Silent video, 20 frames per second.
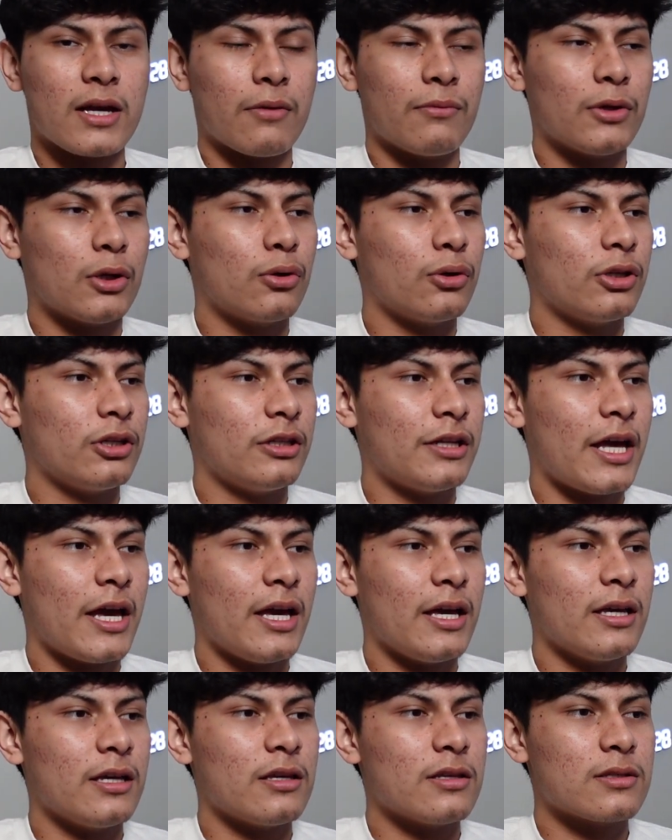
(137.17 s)
I recorded
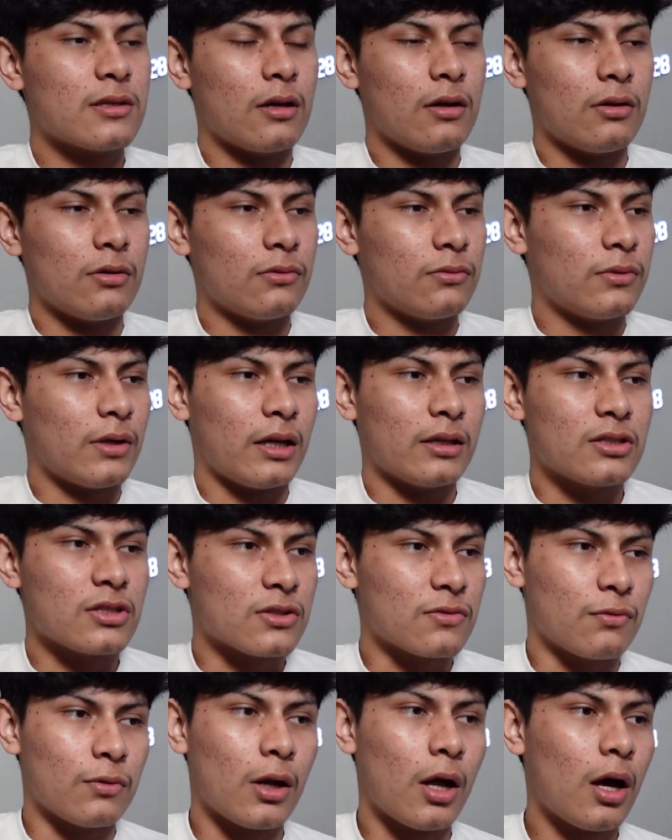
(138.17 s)
days of like
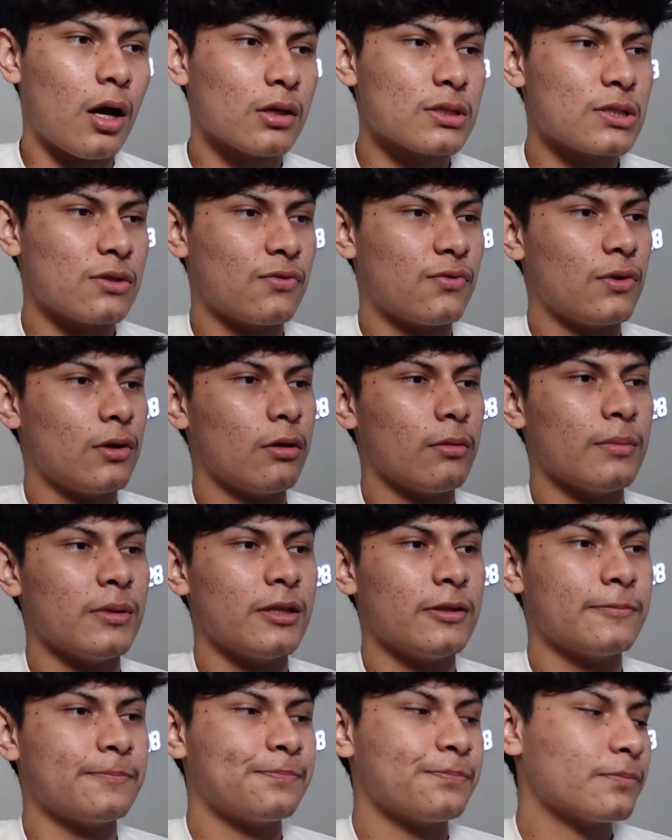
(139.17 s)
just vlogs. You feel
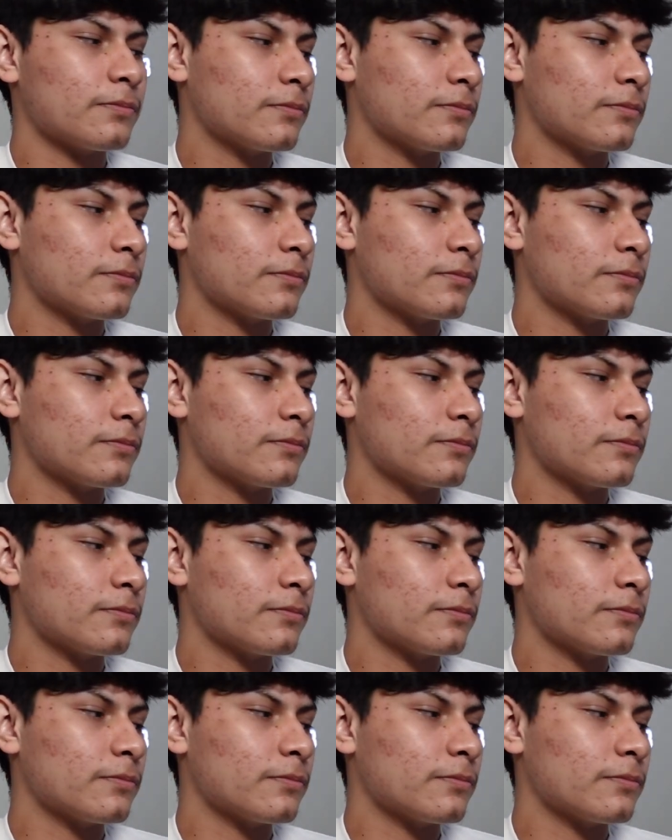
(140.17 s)
me?